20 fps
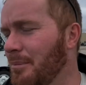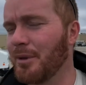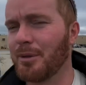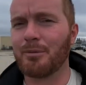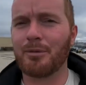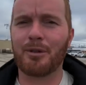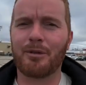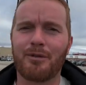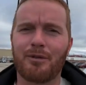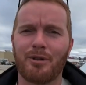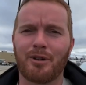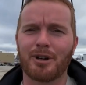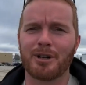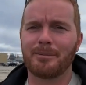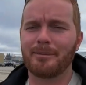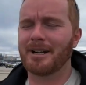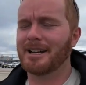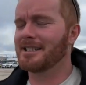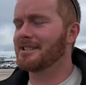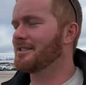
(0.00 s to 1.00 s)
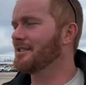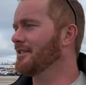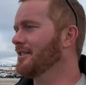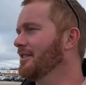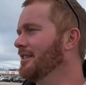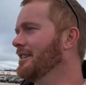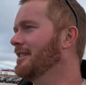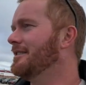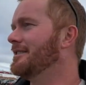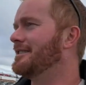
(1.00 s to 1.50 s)
and we're 40 minutes
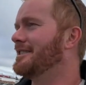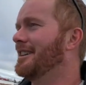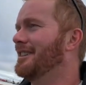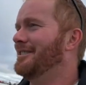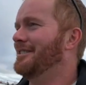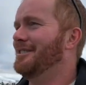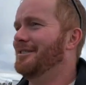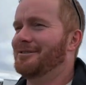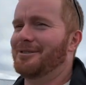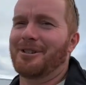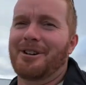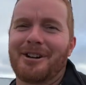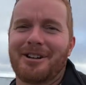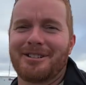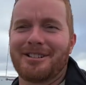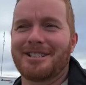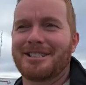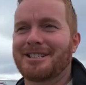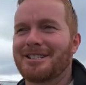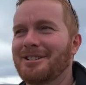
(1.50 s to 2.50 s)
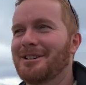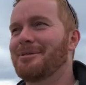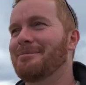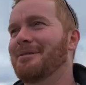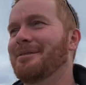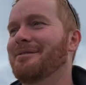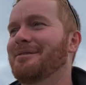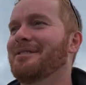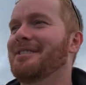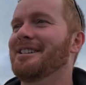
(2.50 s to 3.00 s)
early, so Royal doesn't
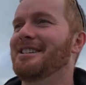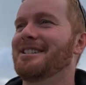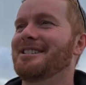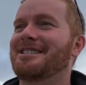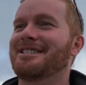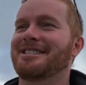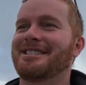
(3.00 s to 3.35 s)
open till